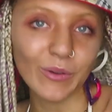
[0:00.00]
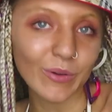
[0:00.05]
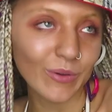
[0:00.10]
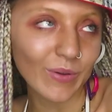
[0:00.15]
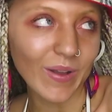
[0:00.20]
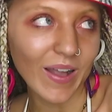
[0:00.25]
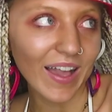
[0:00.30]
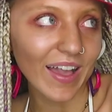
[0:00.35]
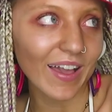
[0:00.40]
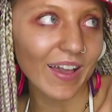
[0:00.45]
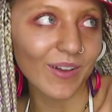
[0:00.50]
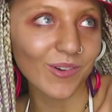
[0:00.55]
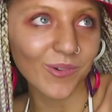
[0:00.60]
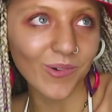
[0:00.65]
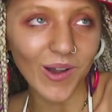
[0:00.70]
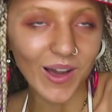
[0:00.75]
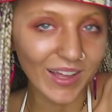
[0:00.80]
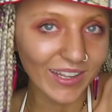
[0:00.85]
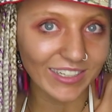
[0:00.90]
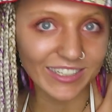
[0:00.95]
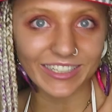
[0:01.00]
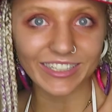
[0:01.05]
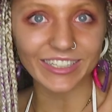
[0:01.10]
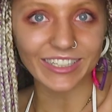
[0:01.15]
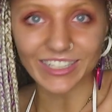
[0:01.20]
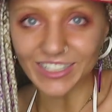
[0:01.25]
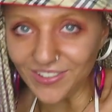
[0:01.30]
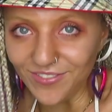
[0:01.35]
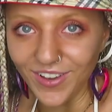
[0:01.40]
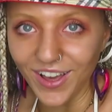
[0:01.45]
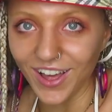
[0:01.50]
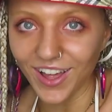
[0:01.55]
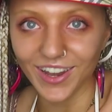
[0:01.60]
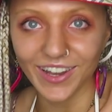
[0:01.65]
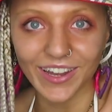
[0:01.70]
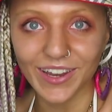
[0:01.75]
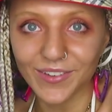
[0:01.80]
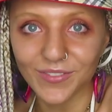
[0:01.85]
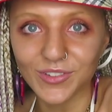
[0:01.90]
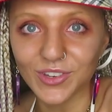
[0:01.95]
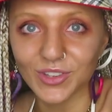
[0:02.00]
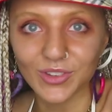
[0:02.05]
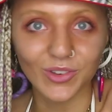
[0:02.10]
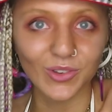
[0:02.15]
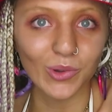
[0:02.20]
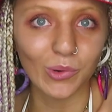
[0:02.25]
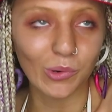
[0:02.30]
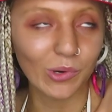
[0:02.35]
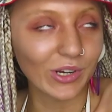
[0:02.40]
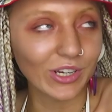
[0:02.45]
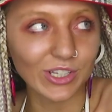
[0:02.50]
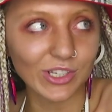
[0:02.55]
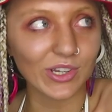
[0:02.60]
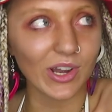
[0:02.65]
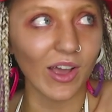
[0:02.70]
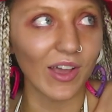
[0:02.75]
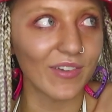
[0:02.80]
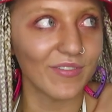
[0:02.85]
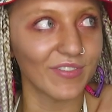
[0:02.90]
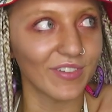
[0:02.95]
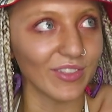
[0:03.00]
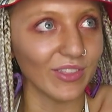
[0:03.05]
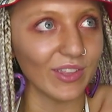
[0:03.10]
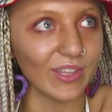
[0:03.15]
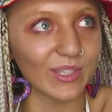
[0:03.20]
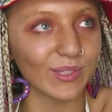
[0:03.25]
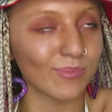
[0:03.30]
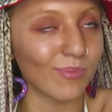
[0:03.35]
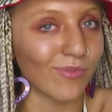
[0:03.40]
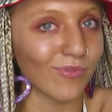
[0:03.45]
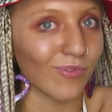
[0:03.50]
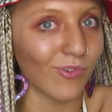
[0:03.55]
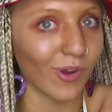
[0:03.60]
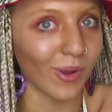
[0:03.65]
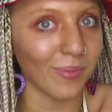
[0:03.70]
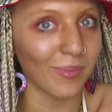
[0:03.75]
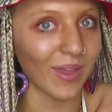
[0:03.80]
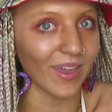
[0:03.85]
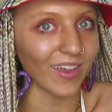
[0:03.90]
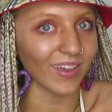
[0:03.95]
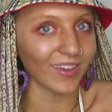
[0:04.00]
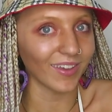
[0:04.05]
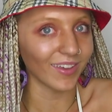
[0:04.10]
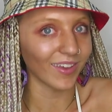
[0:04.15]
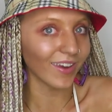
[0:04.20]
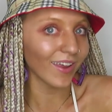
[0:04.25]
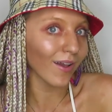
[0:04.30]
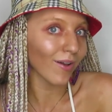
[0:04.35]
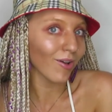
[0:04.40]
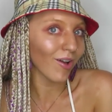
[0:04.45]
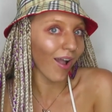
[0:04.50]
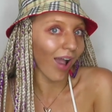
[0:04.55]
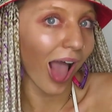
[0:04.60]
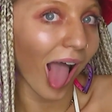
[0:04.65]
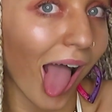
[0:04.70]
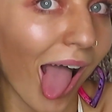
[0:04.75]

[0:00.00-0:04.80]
who, what diva lived a gorge life in this before me, you know?